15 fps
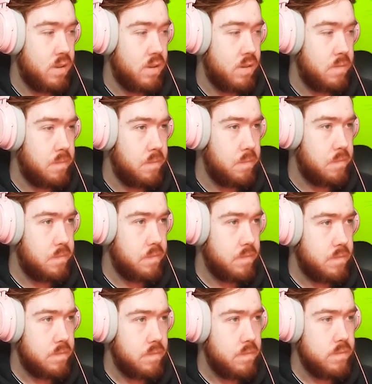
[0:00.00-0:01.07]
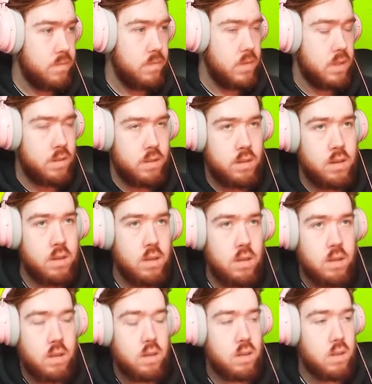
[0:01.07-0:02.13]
[no speech]